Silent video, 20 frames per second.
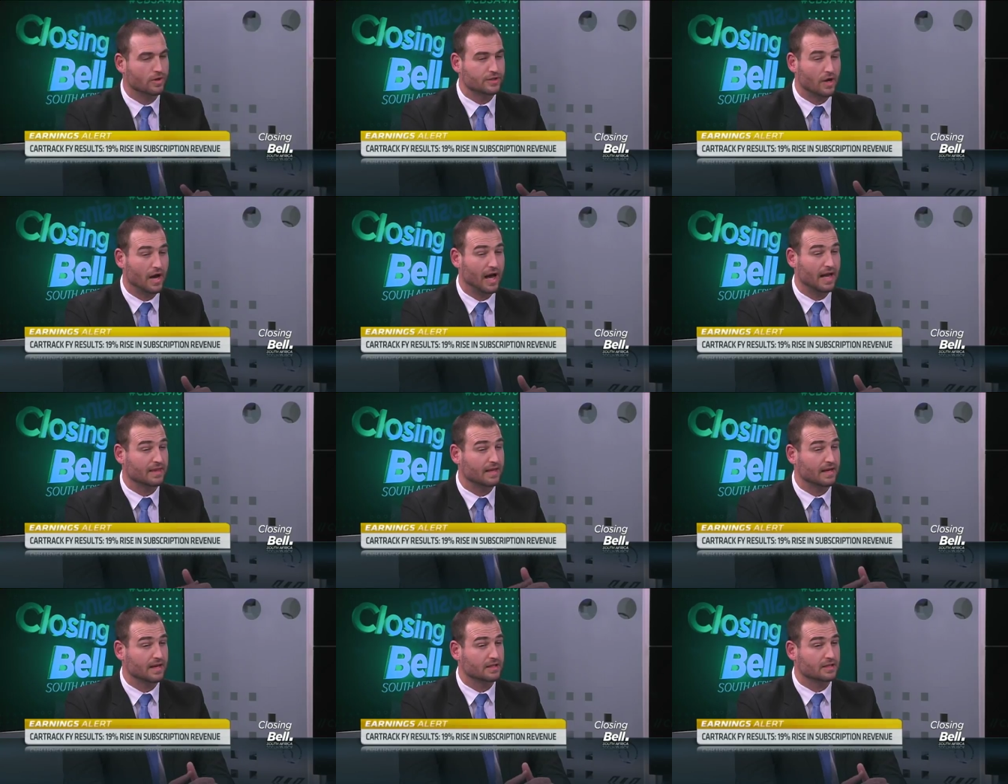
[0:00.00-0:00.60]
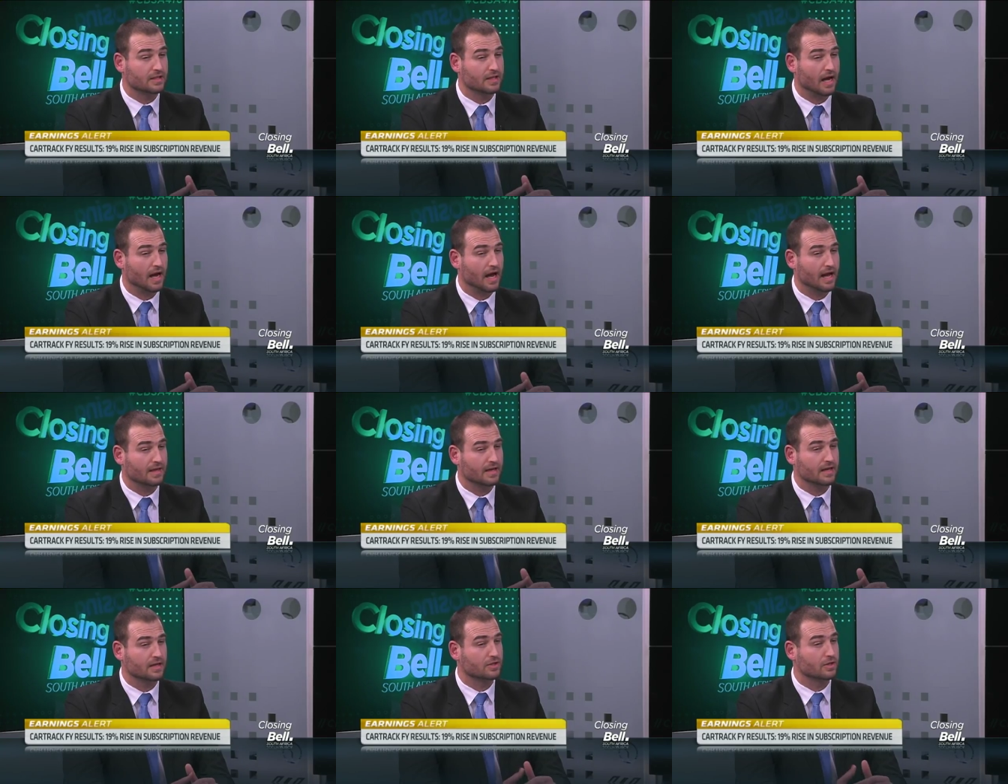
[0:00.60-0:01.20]
so I think it's I
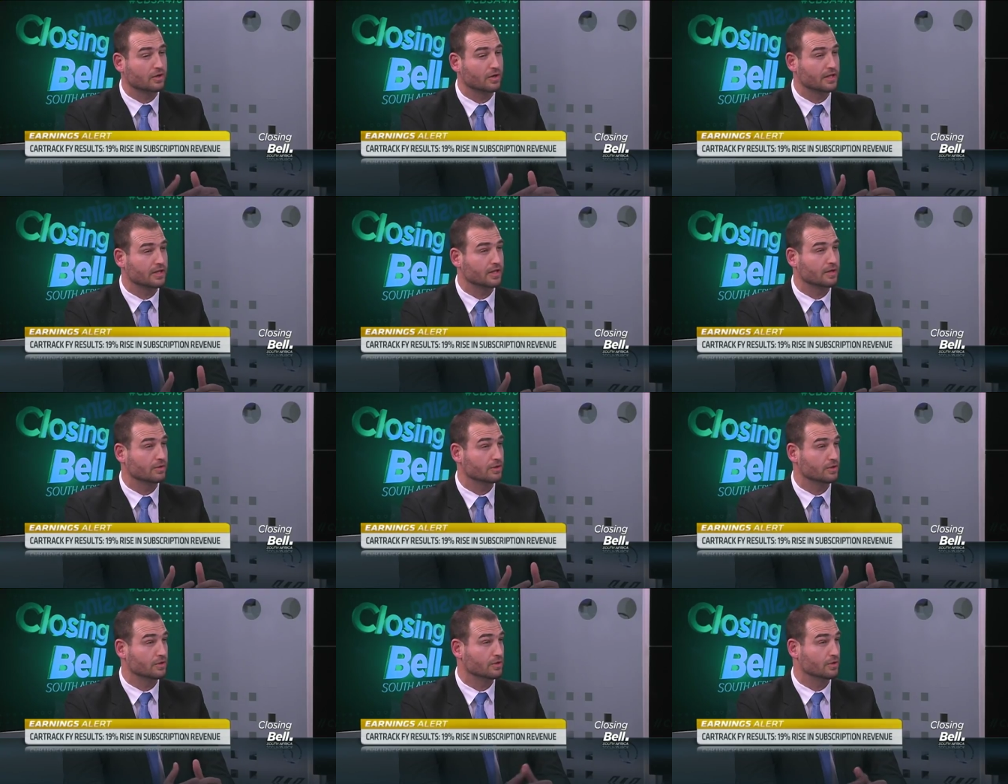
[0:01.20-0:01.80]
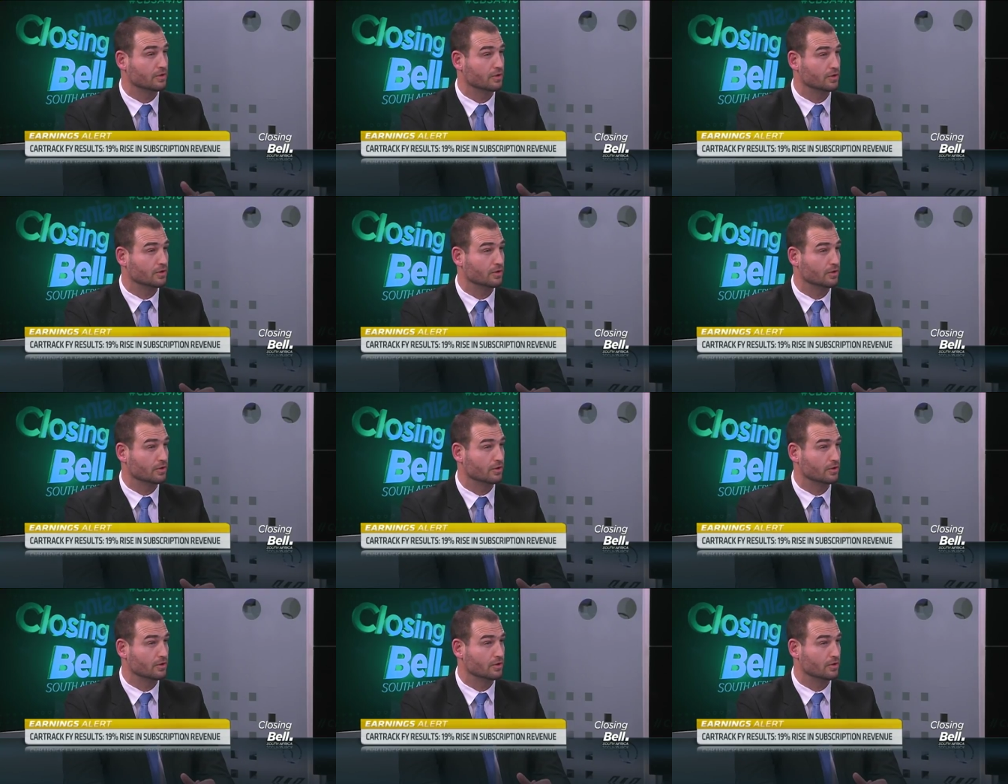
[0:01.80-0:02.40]
think it's critical to
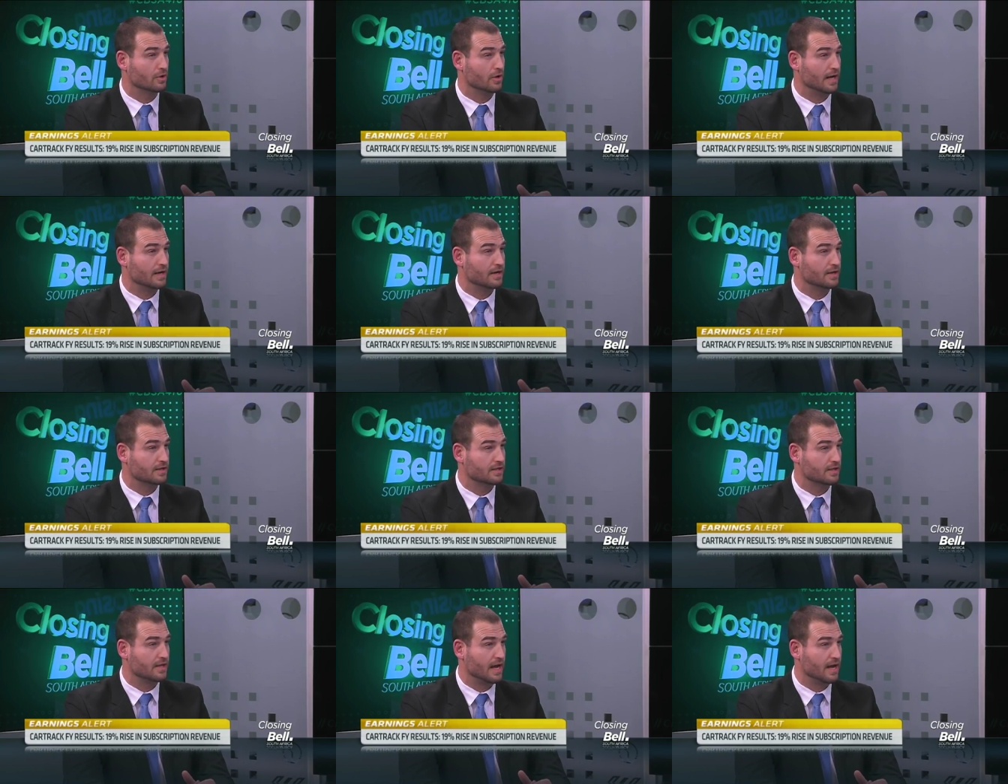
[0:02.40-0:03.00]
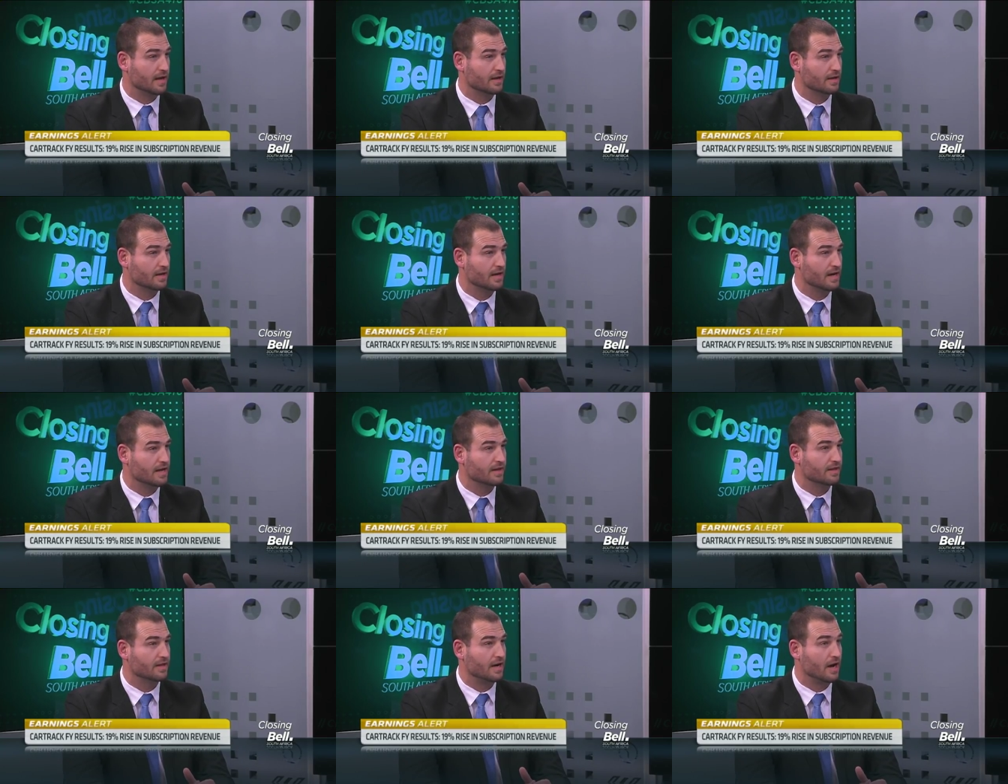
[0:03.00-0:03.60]
to to understand
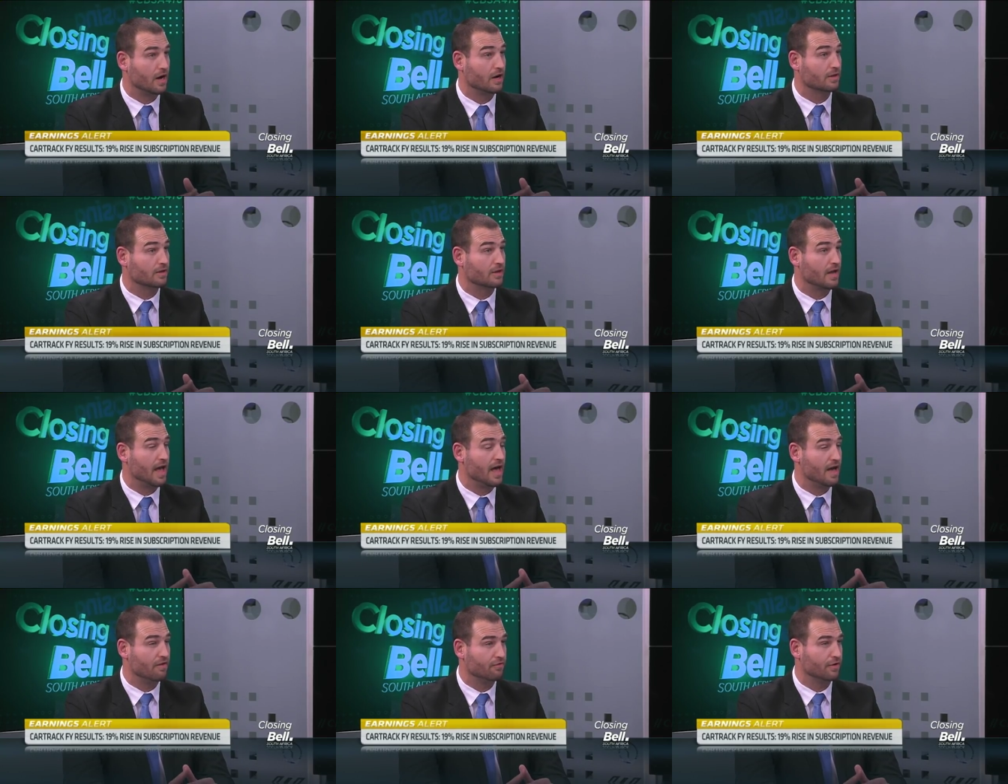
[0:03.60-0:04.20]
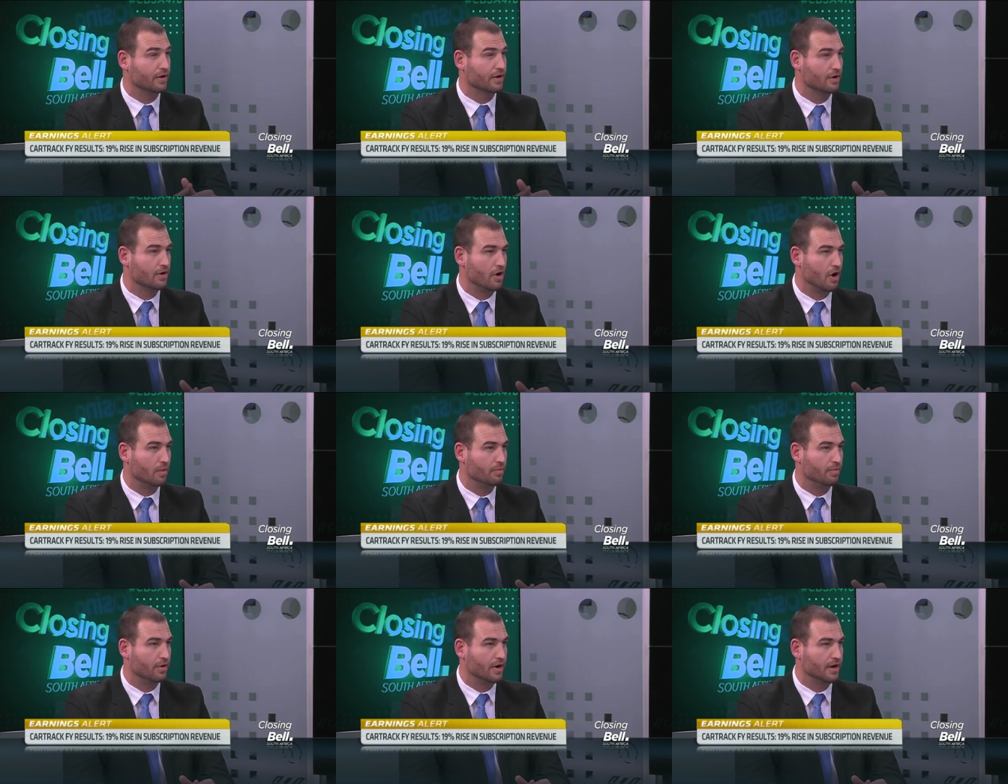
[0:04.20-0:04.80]
that our African
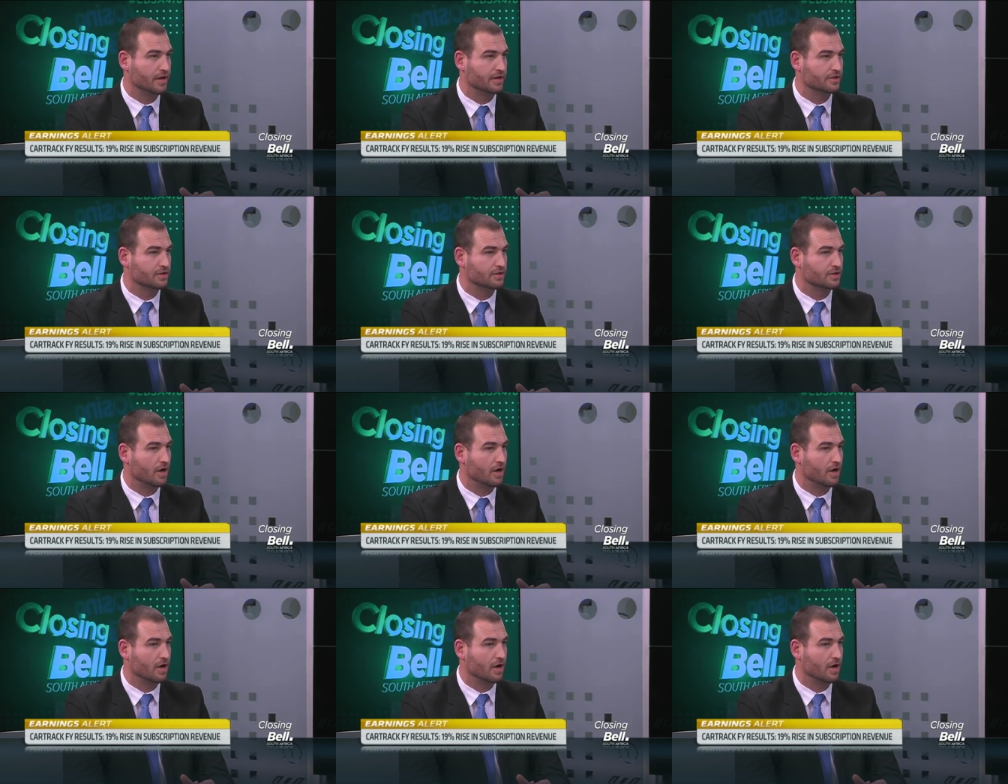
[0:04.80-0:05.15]
operations